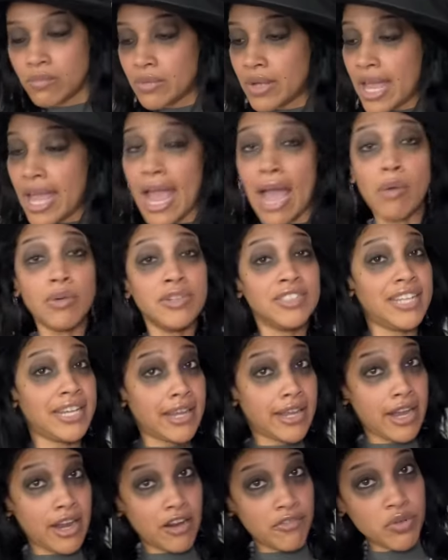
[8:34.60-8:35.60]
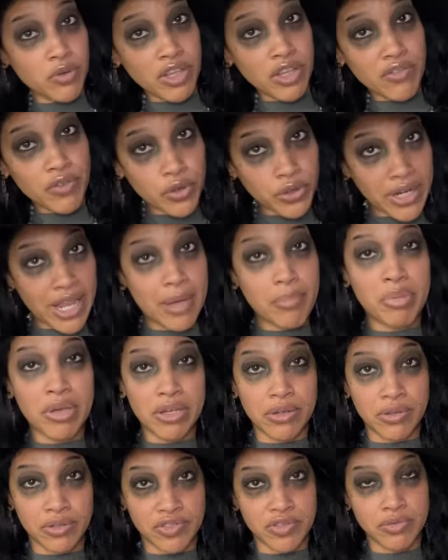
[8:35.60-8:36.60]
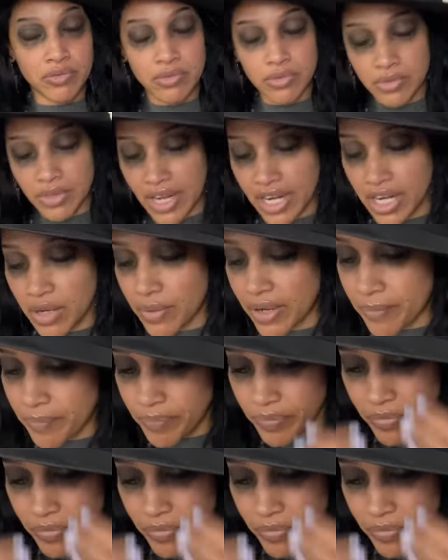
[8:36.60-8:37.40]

Hey, I was taking care of you and giving you your damn pills. Anyway,